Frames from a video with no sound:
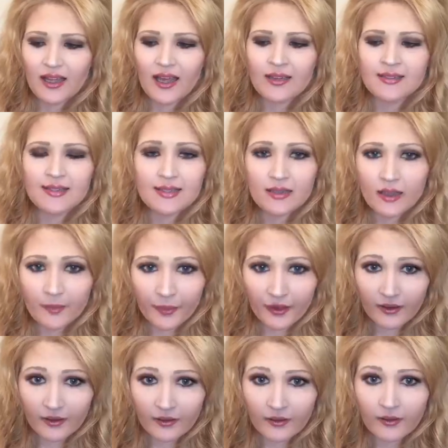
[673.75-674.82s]
And
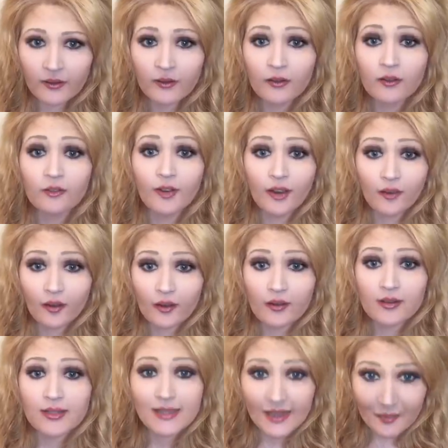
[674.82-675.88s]
sleepy, very
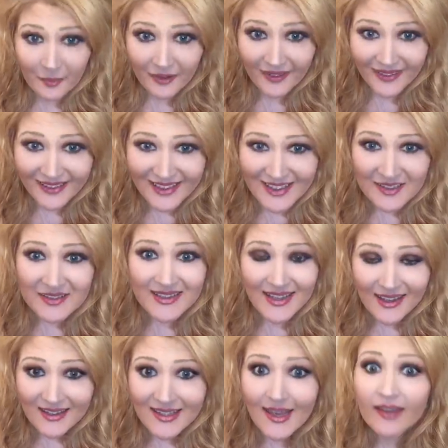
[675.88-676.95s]
sleepy. So it
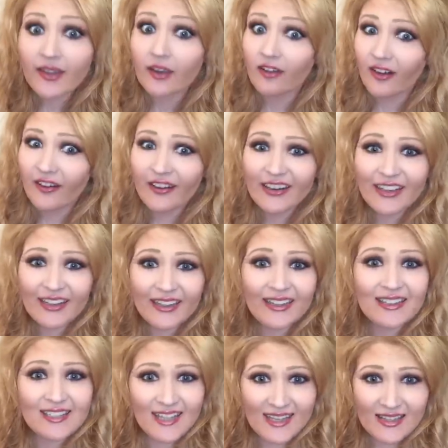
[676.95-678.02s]
sounds like they're already getting
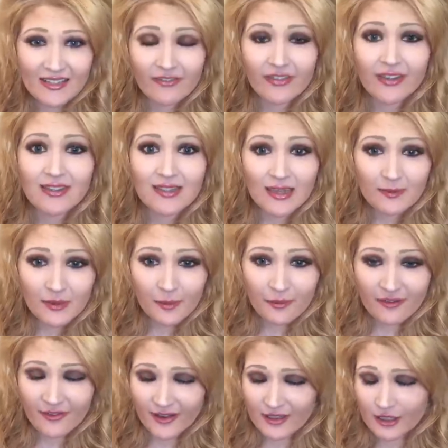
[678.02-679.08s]
a taste of the sleep
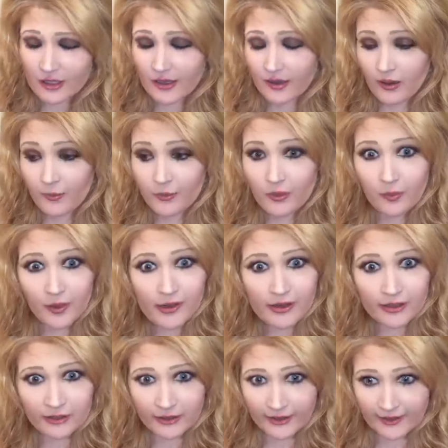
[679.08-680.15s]
deprivation that comes with
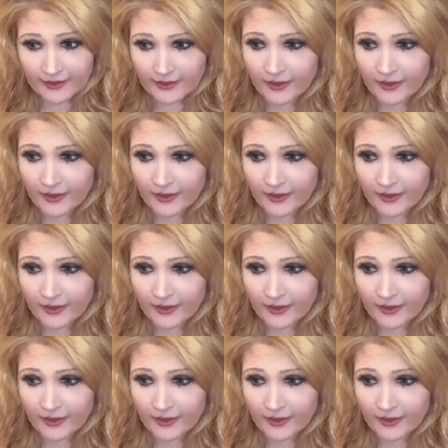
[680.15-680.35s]
parenthood.